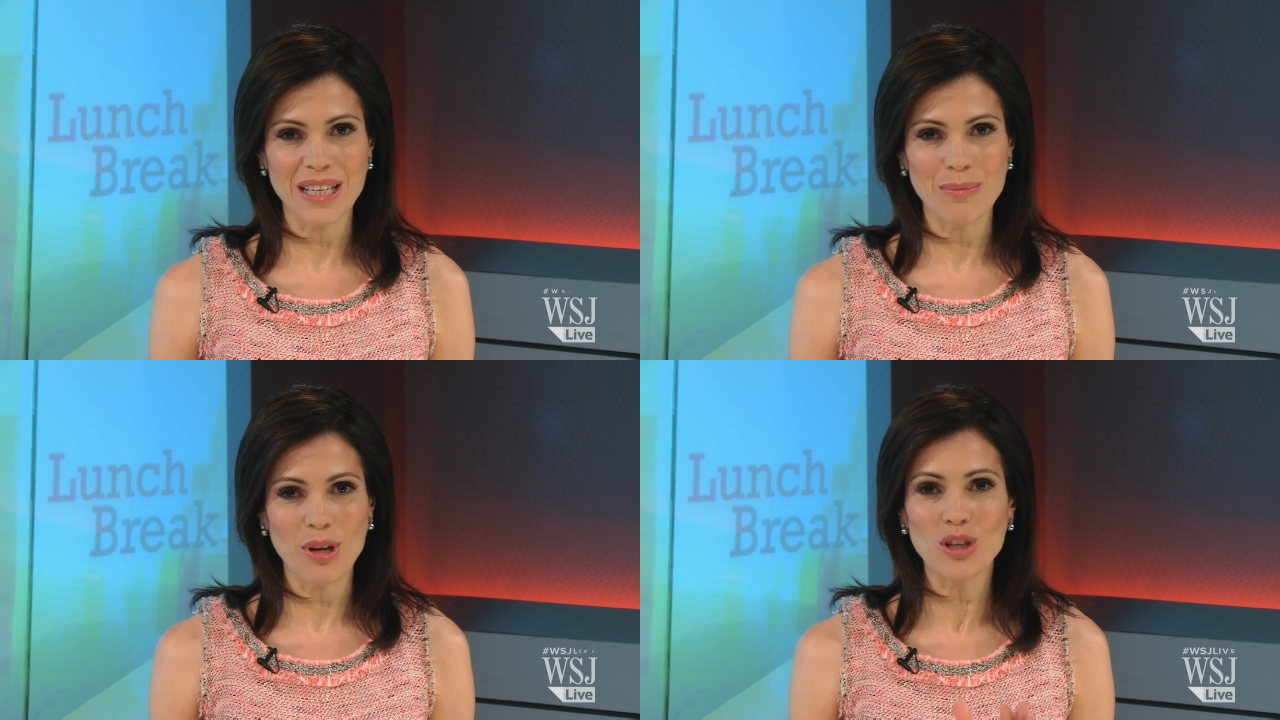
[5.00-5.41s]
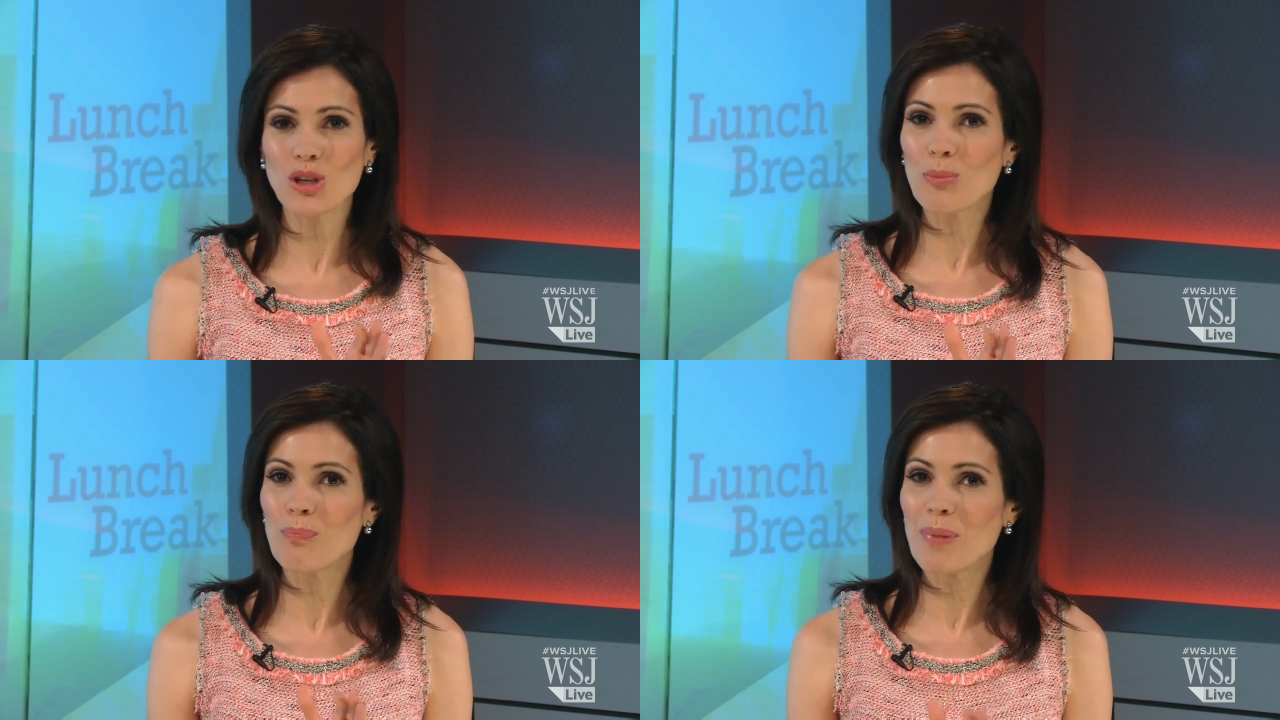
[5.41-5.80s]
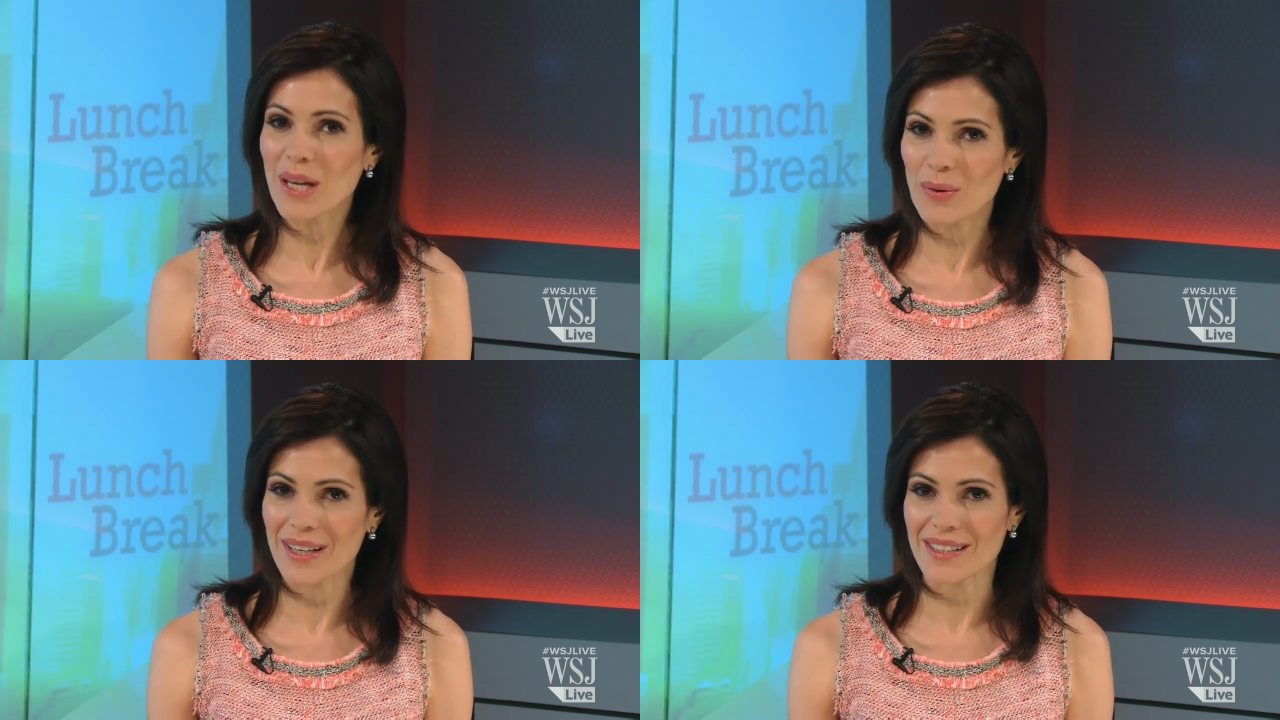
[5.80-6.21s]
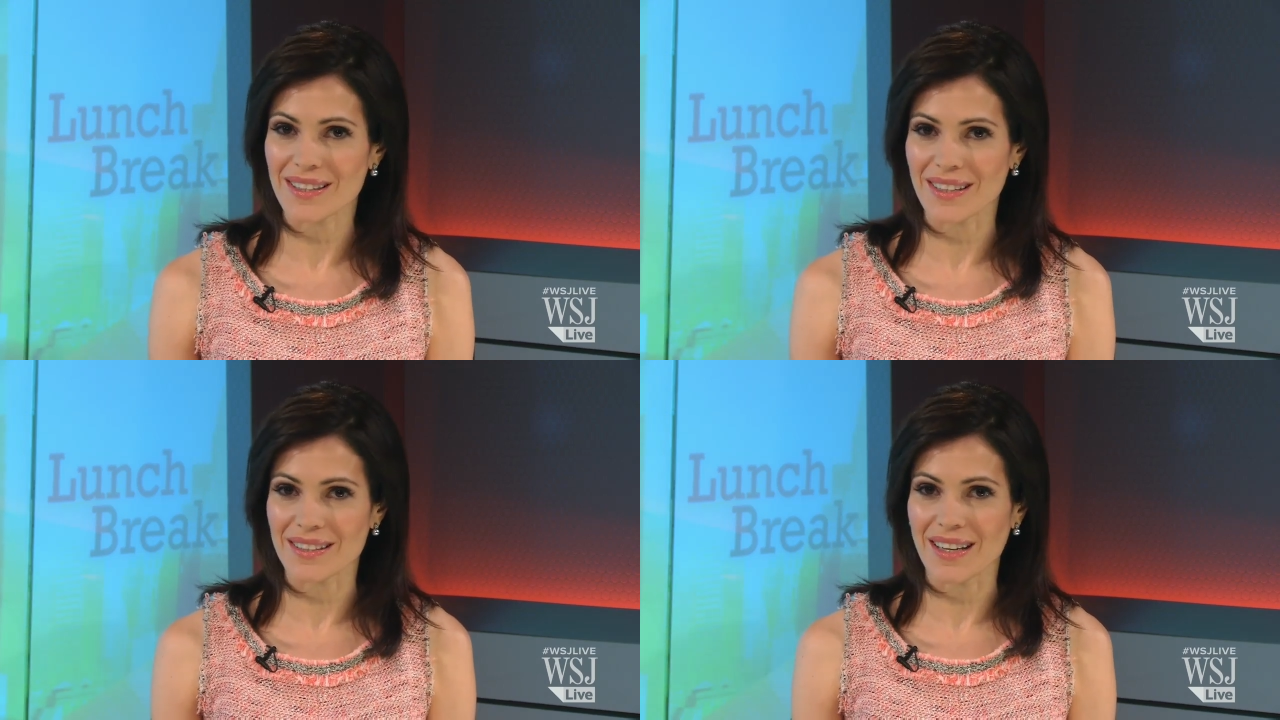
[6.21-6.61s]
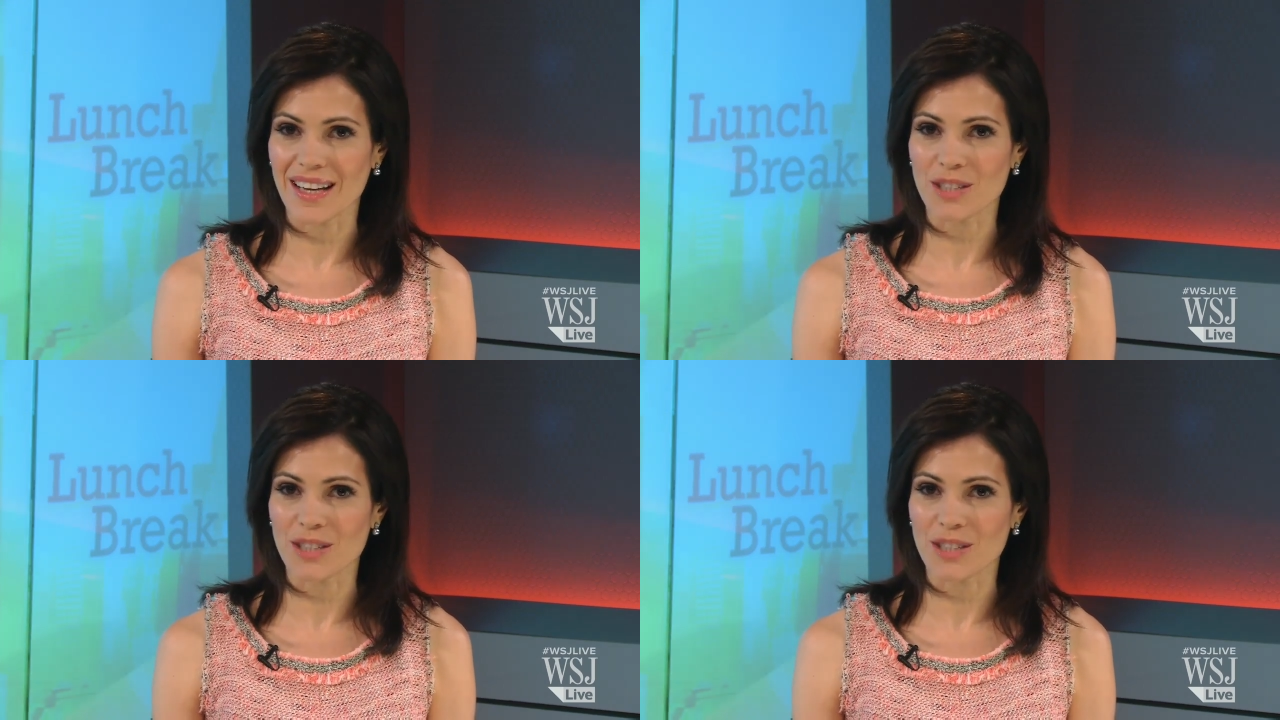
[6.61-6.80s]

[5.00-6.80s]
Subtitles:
seem ubiquitous these days,